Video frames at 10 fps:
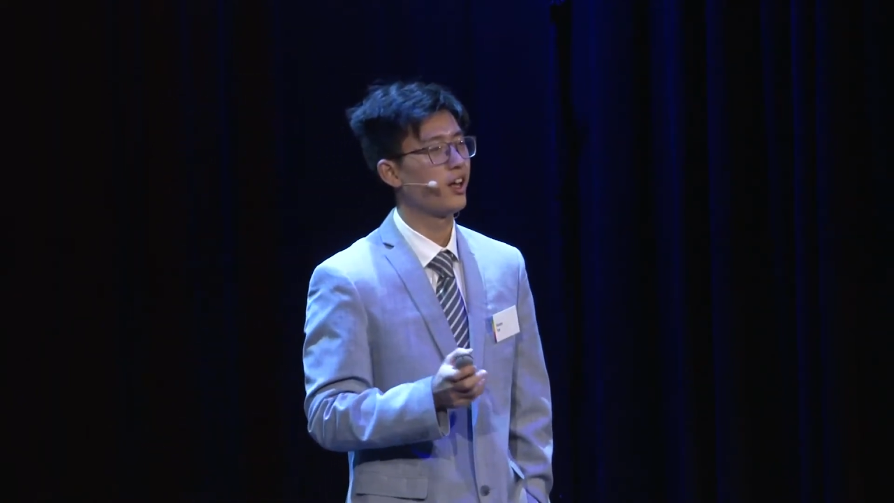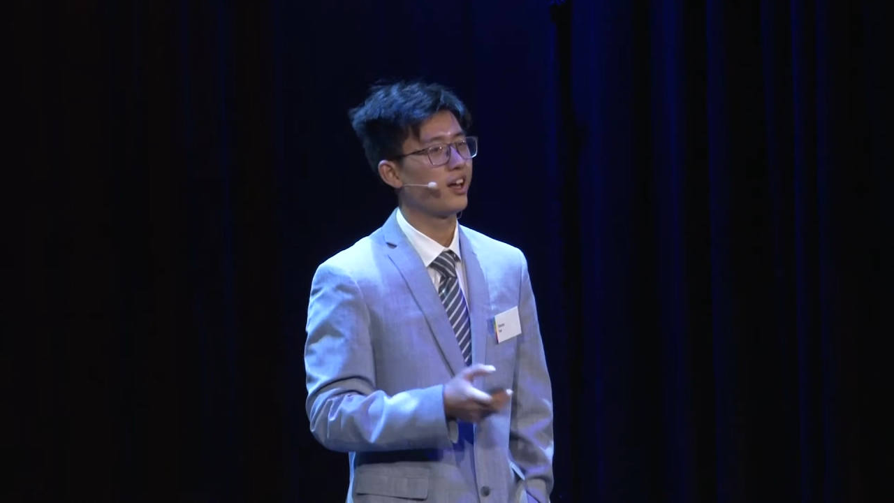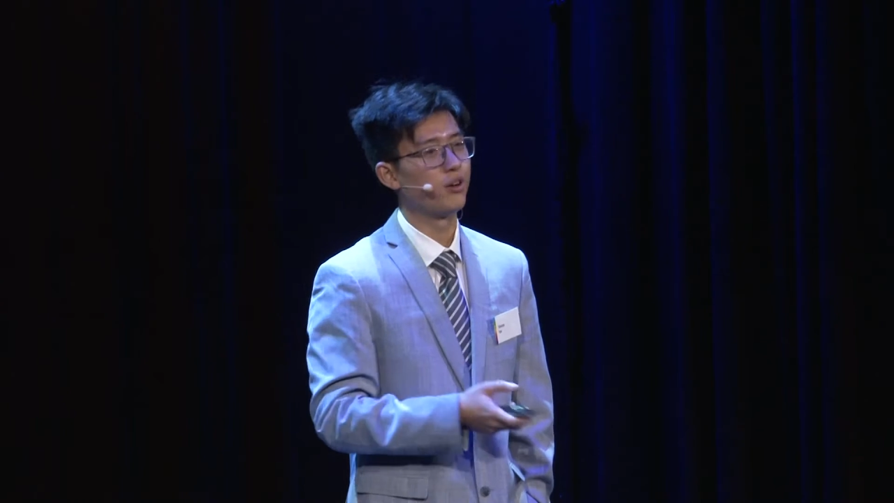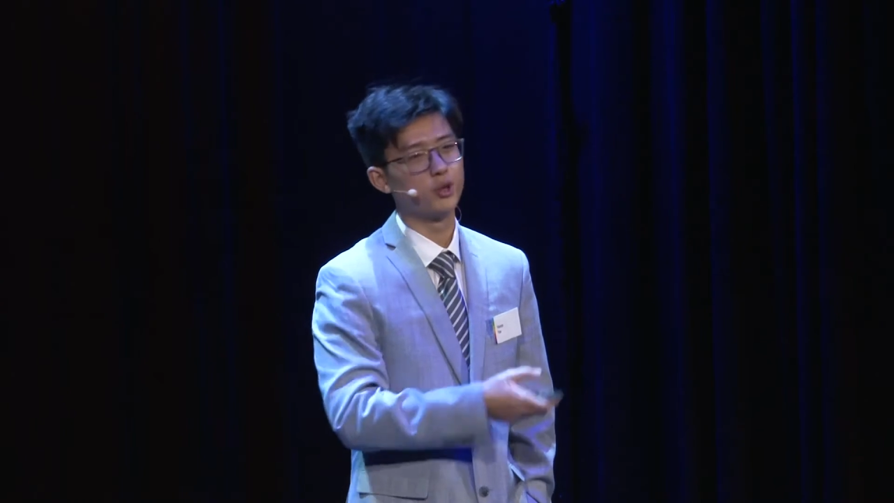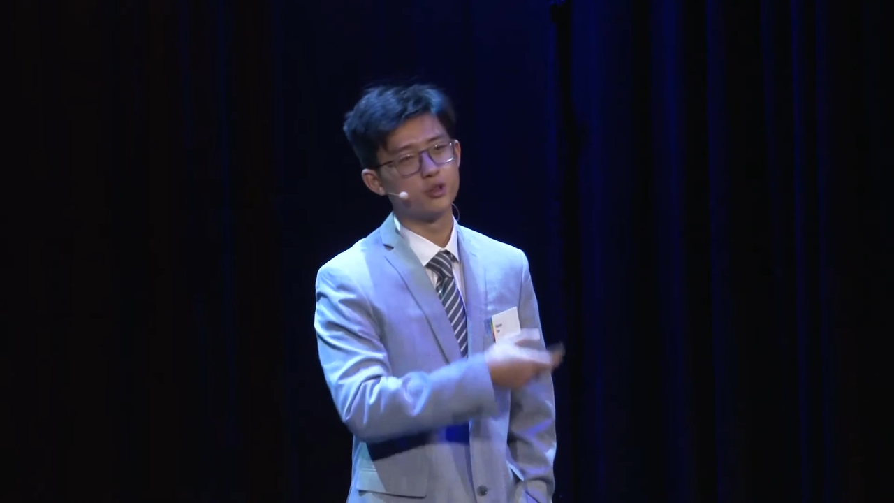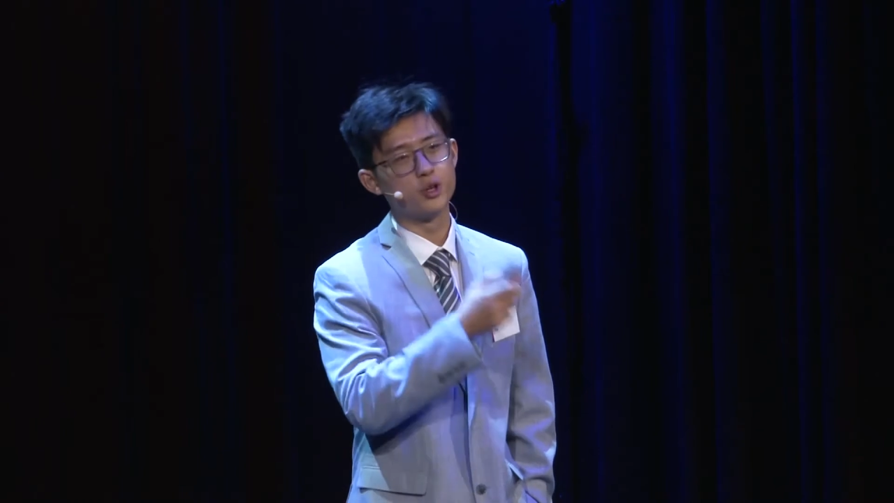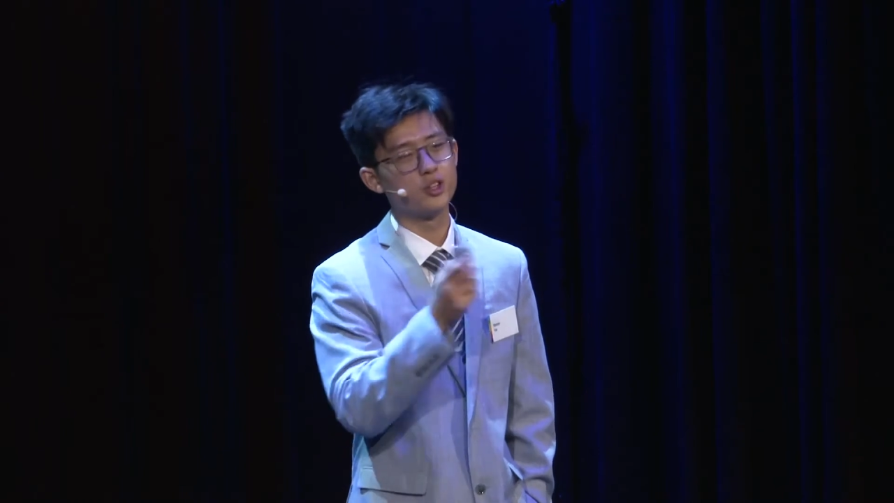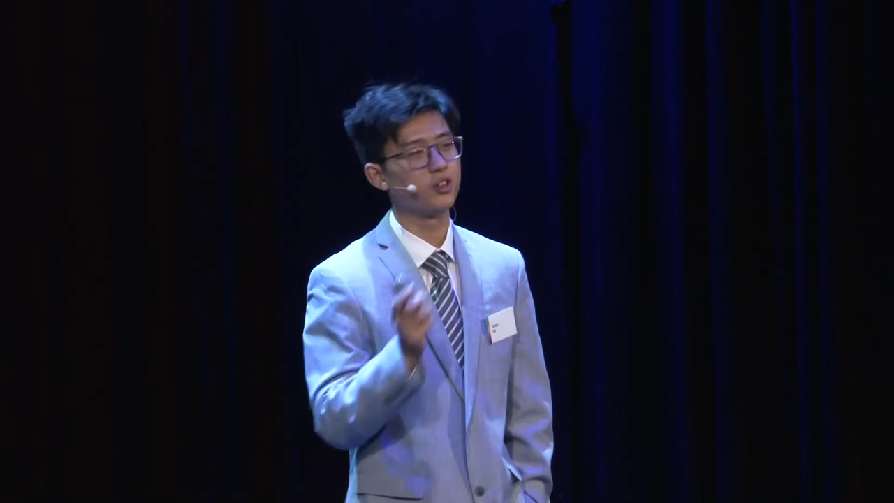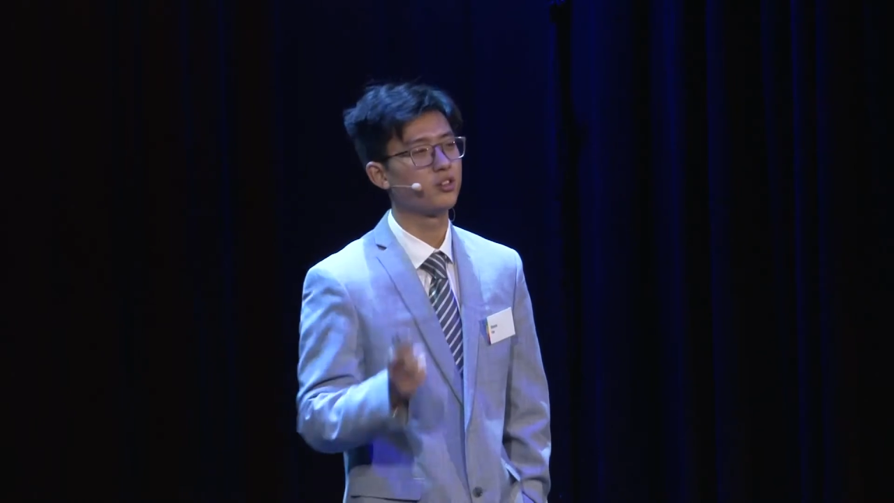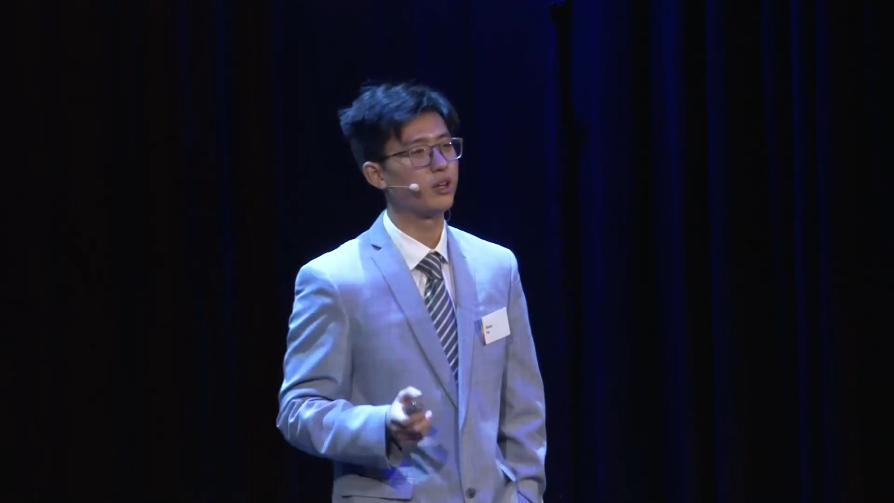and we
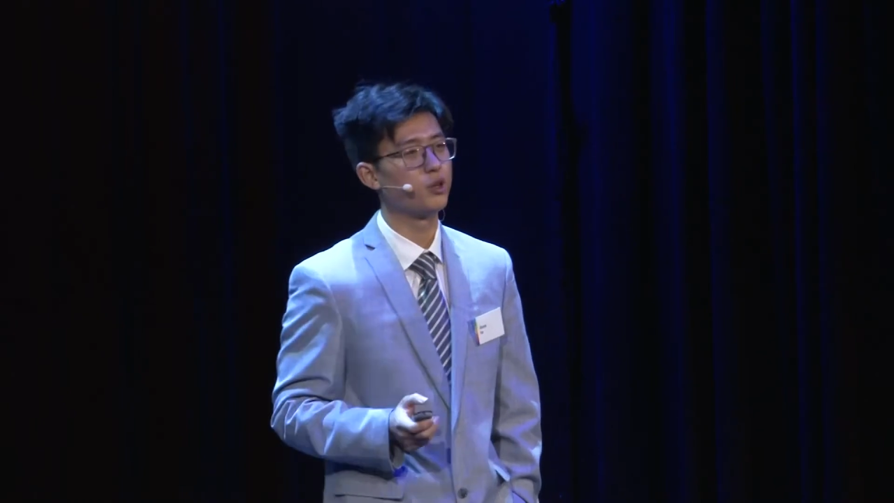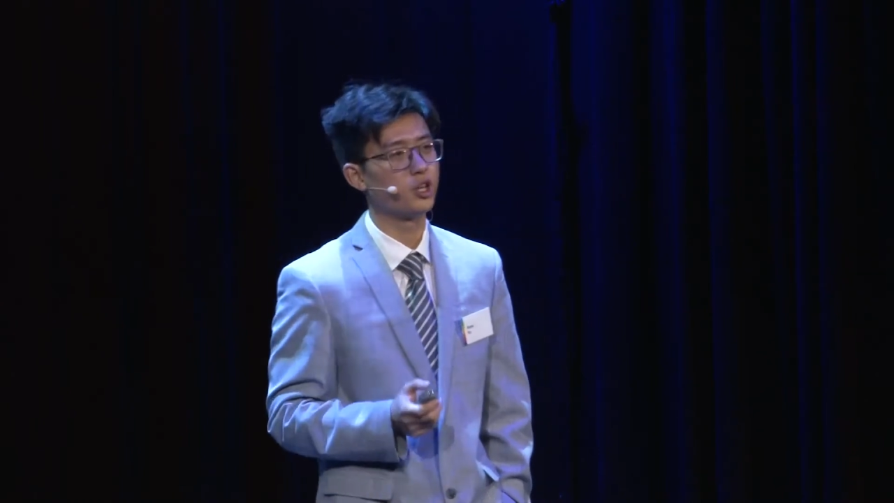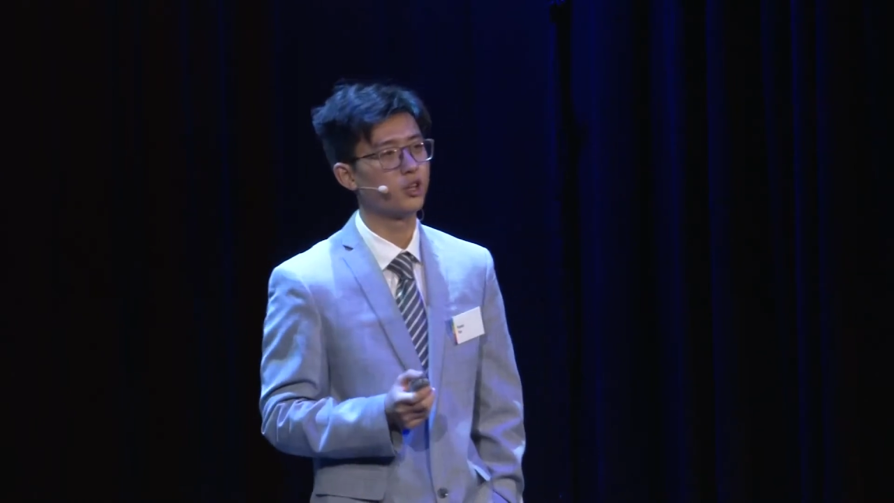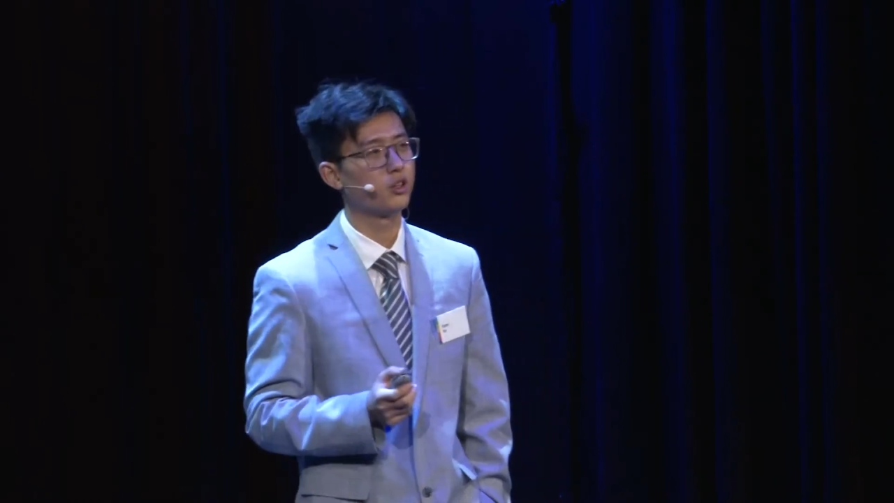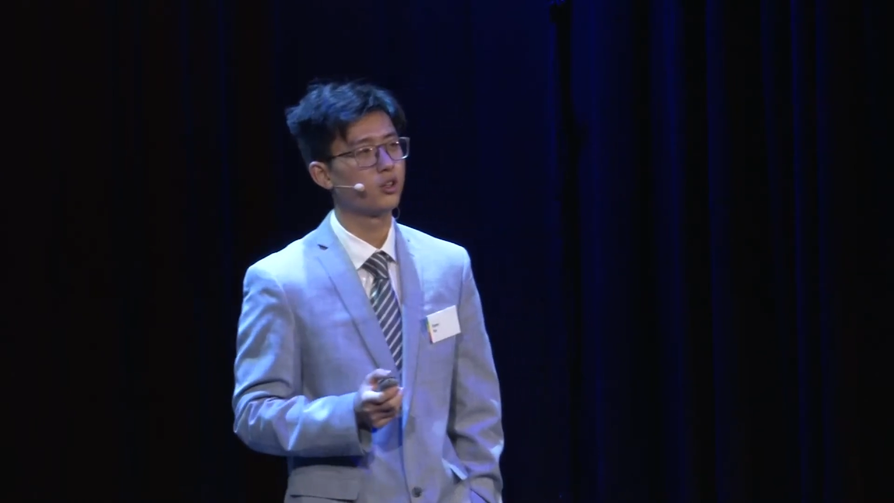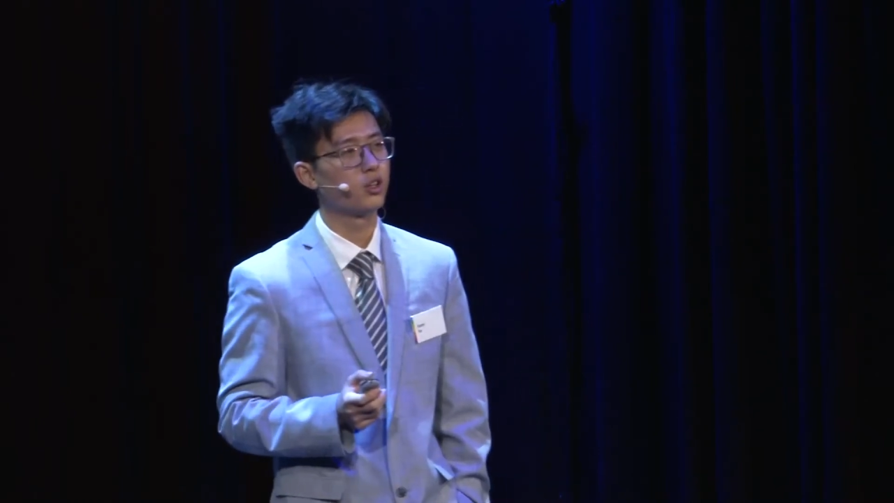read things every day.